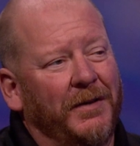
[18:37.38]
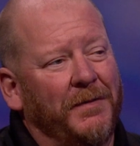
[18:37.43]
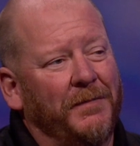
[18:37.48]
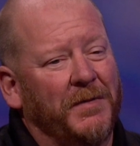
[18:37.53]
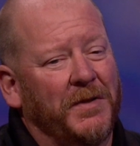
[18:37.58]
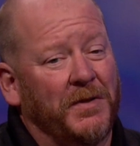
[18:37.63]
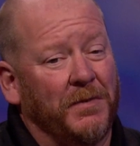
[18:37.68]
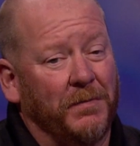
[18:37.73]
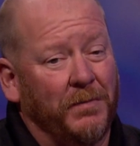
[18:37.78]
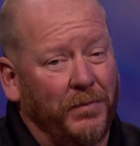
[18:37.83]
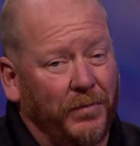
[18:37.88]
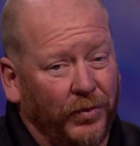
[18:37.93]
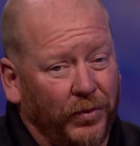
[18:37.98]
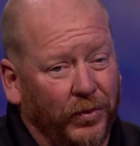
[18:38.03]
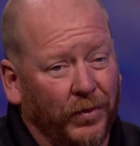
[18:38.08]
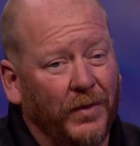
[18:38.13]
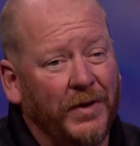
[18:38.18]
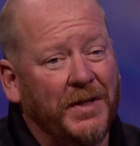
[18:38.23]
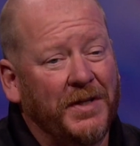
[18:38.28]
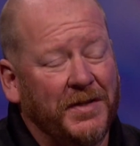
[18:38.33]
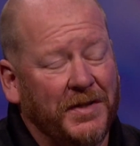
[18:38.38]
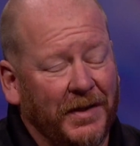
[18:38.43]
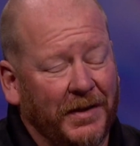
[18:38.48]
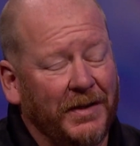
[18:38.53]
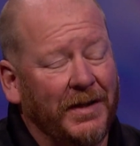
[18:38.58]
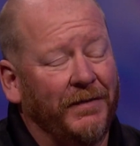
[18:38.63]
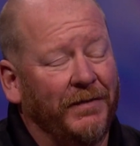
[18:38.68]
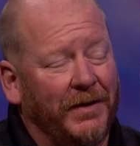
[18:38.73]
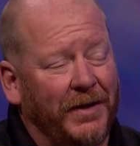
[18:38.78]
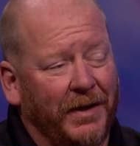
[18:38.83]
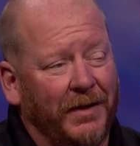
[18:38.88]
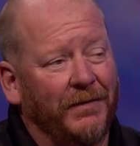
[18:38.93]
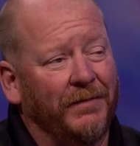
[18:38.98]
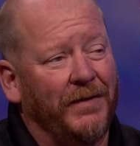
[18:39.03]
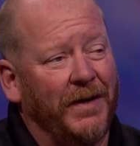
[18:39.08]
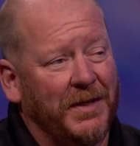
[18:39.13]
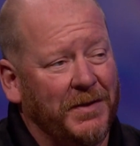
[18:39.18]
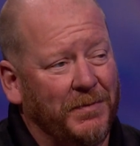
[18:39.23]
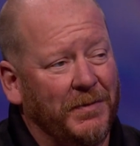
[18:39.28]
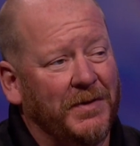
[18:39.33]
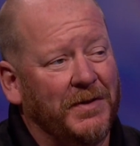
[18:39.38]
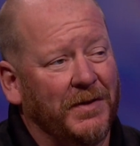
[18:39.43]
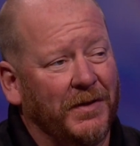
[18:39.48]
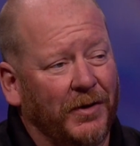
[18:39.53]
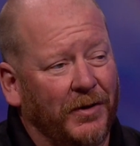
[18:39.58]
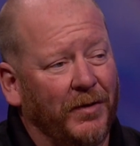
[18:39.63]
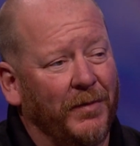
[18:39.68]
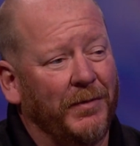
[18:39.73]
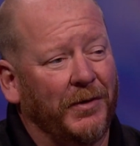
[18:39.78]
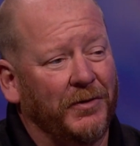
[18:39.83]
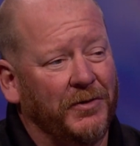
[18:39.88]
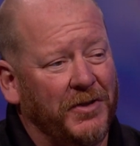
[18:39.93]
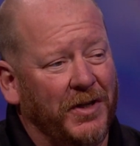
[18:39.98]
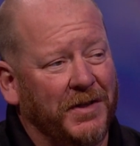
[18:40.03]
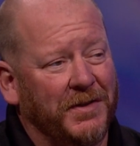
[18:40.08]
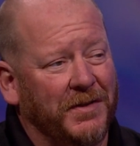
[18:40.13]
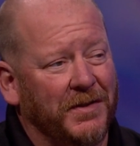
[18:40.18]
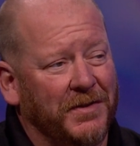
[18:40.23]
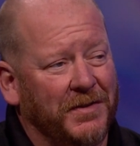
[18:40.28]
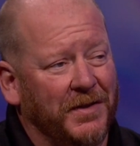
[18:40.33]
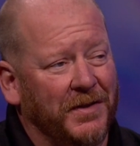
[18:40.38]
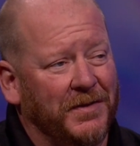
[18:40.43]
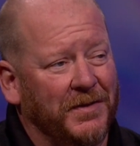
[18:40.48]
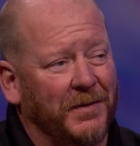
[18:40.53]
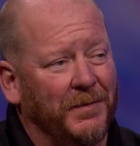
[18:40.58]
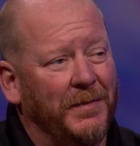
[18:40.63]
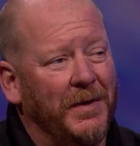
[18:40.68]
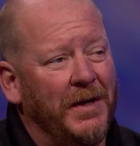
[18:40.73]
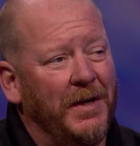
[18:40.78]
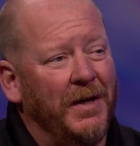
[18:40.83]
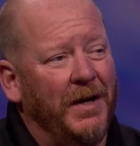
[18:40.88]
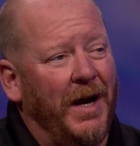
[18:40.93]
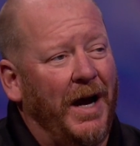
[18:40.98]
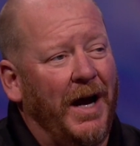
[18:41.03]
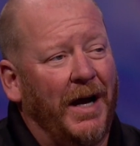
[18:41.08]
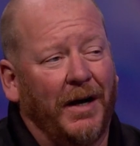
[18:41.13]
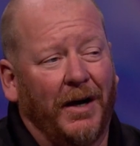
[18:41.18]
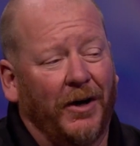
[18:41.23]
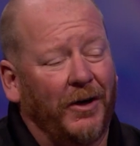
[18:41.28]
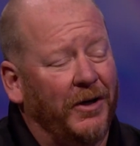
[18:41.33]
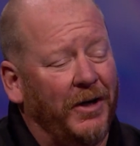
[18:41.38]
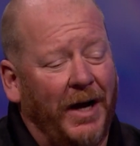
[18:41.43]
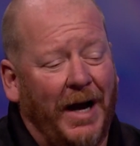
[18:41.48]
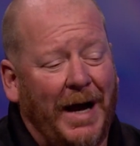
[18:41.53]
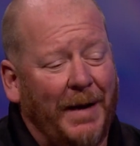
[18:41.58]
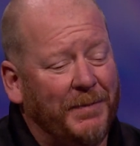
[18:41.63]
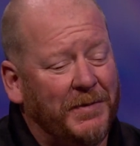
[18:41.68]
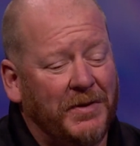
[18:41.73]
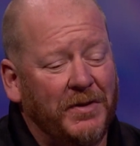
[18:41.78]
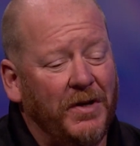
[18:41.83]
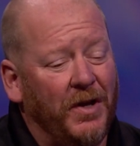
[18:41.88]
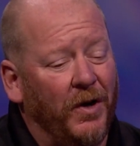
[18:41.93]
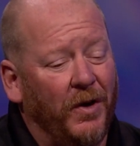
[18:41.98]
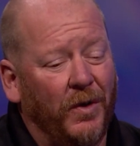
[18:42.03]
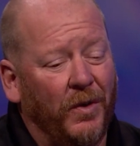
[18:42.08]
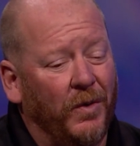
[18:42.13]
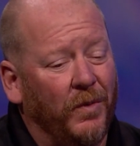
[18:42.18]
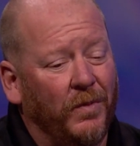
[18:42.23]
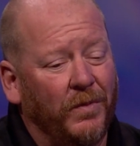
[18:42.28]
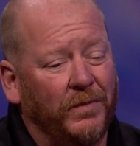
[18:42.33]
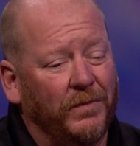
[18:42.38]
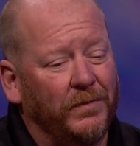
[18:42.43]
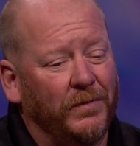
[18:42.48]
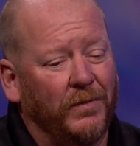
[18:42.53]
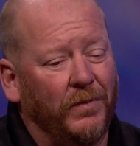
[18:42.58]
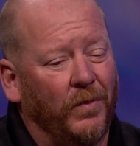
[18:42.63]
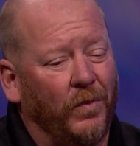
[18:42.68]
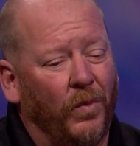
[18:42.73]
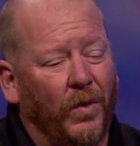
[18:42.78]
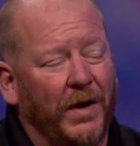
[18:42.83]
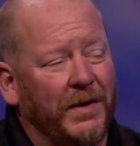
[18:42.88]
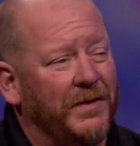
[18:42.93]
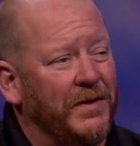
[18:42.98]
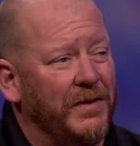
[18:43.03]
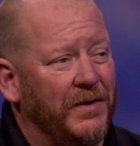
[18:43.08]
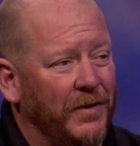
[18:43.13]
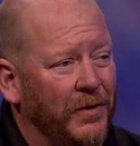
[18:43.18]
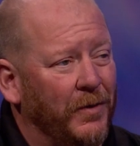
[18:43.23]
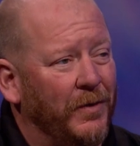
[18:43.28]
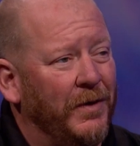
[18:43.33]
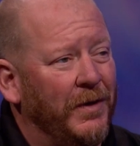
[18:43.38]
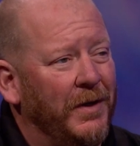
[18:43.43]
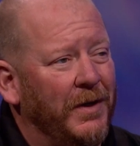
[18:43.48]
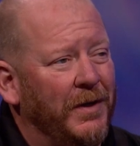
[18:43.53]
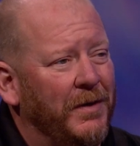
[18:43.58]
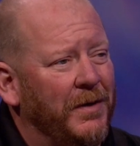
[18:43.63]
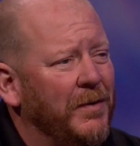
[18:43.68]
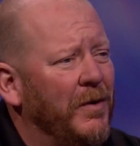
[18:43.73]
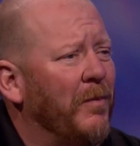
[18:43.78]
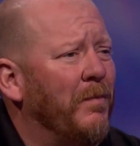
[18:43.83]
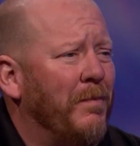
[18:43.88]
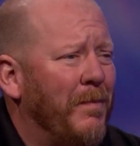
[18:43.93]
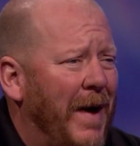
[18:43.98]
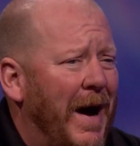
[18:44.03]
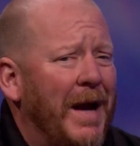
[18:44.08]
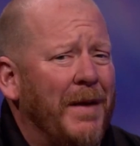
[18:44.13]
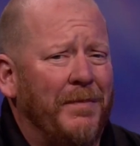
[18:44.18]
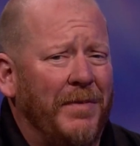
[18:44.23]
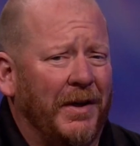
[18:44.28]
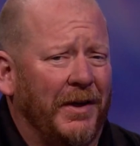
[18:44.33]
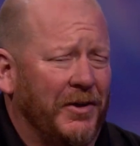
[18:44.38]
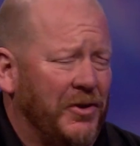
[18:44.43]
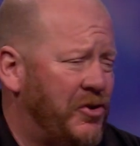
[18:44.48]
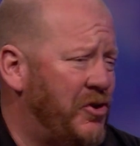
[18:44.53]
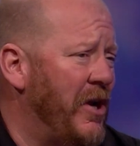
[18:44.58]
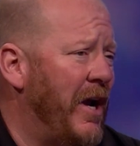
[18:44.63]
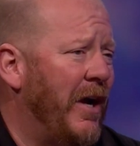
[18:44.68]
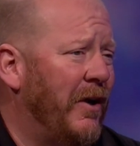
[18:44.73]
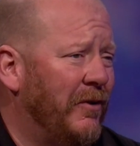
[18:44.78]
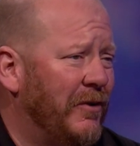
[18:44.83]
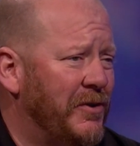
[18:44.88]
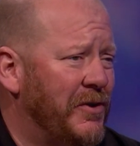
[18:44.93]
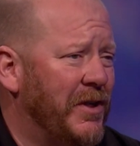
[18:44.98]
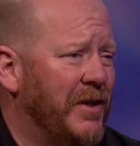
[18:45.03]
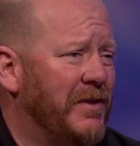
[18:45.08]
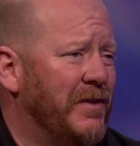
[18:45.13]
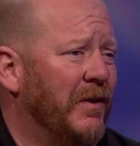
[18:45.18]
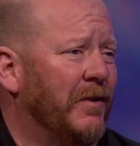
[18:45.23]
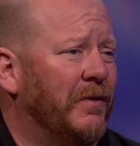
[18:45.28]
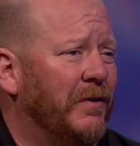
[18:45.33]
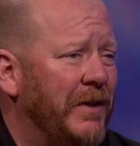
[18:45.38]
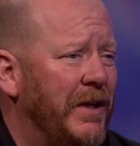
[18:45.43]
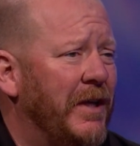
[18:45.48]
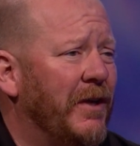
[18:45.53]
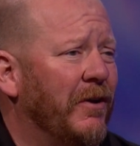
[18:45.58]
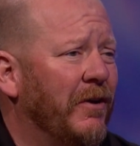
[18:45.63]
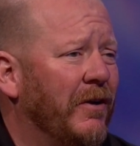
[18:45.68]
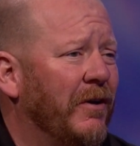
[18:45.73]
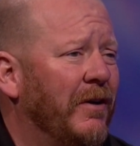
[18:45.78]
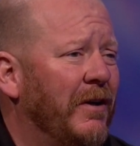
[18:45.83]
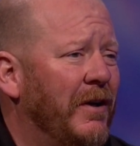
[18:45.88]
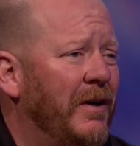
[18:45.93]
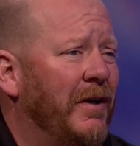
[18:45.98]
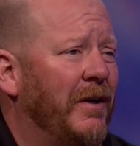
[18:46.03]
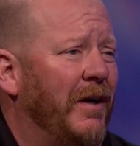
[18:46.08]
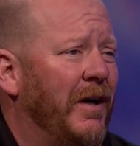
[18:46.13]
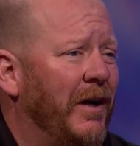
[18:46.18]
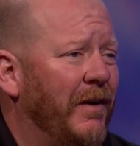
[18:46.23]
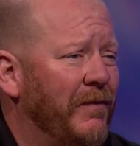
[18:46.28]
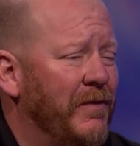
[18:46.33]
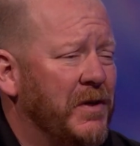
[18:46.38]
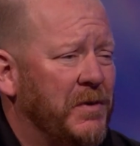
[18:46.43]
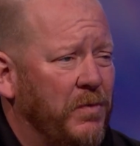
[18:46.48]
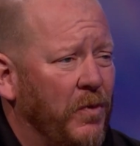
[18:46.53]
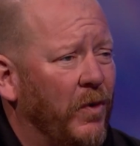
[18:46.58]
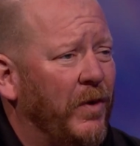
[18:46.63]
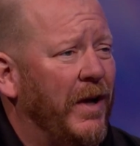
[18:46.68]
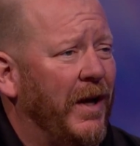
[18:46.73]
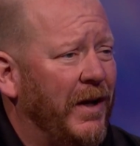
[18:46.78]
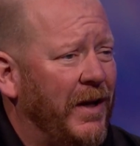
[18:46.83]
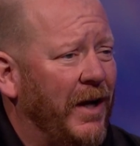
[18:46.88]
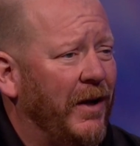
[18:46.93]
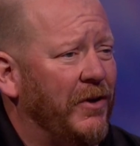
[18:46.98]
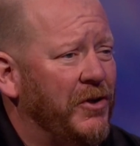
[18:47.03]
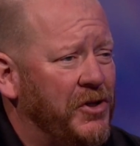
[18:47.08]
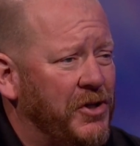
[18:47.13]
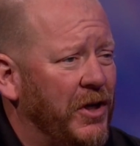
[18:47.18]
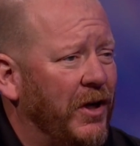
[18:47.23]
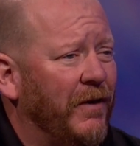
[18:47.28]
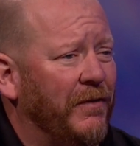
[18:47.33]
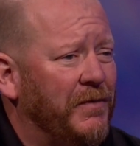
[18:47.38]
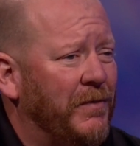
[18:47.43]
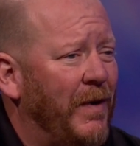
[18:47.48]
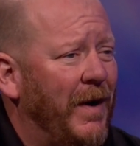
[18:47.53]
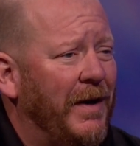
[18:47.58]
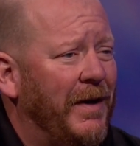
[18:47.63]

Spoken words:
some pretty significant investments in the criminal justice system. Our cops know what to do. My biggest challenge as the leader of the Spokane County Sheriff's